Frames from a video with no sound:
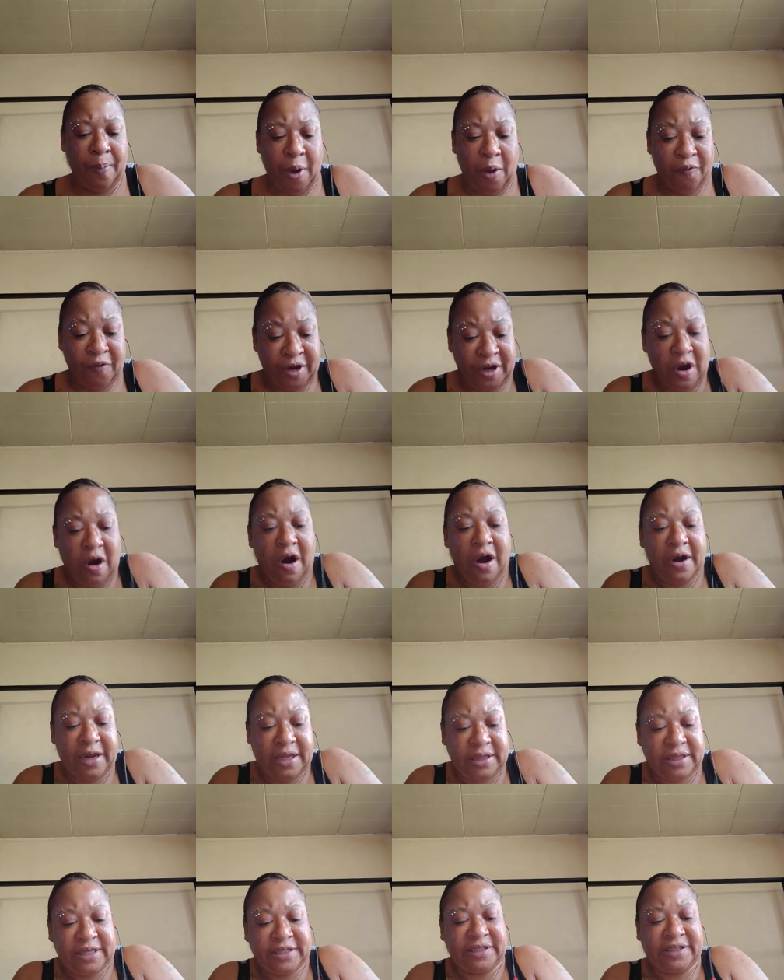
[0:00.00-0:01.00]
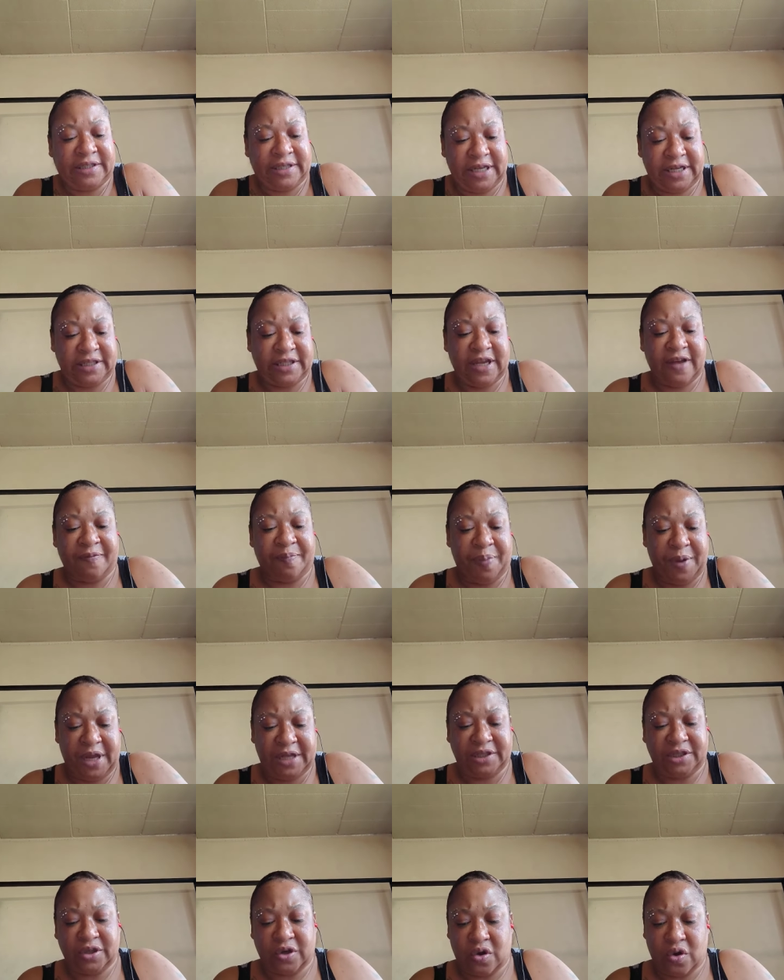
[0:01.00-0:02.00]
regarding the Six of
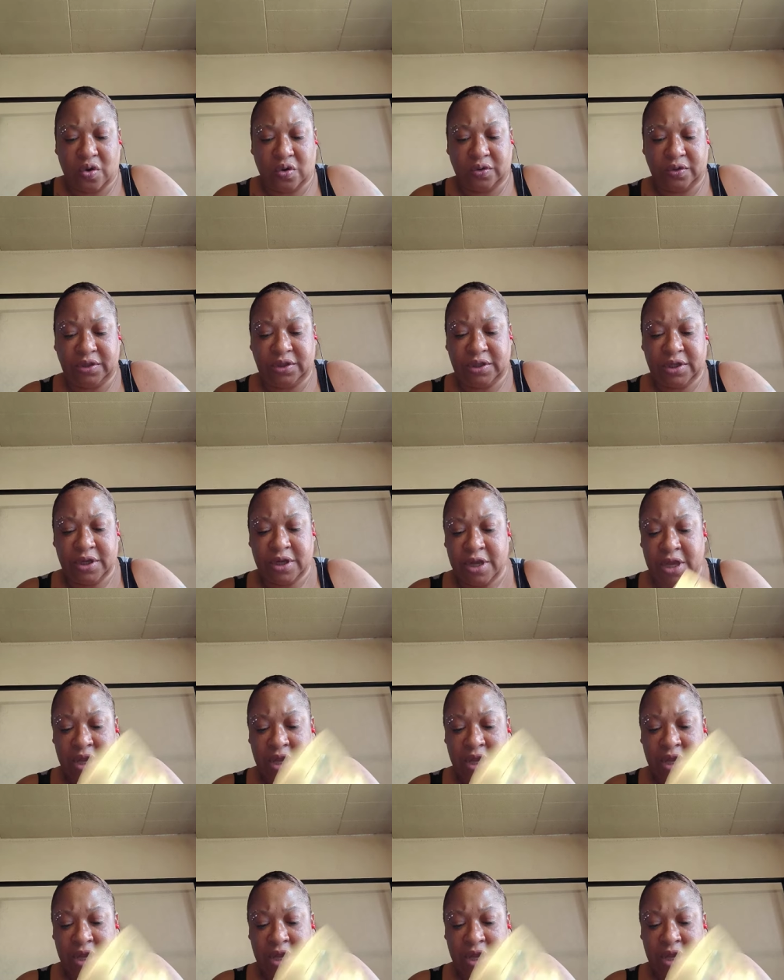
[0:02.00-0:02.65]
Pentacles,